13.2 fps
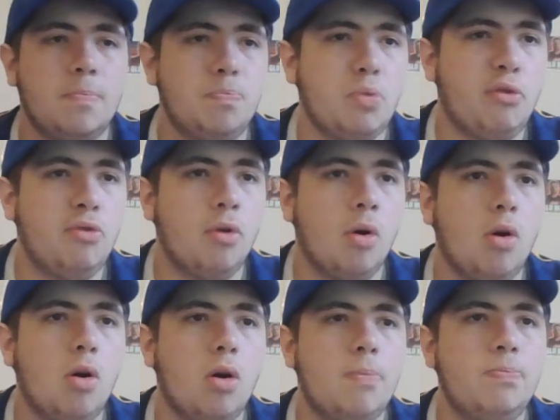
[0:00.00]

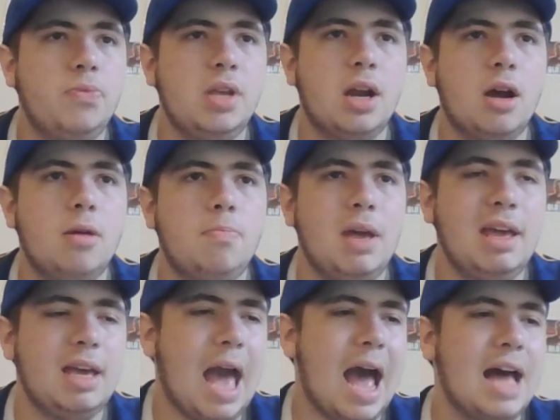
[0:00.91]
before, you know,
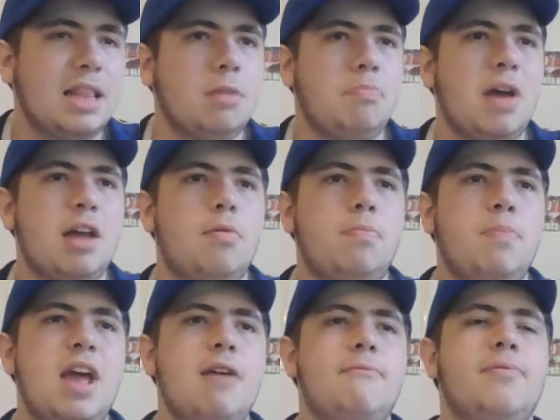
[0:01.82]
being at the Penrith
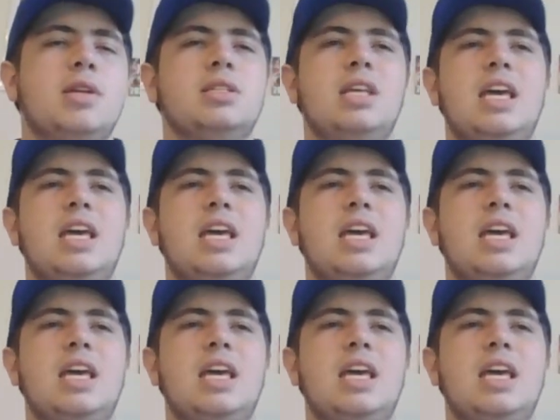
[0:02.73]
Panthers.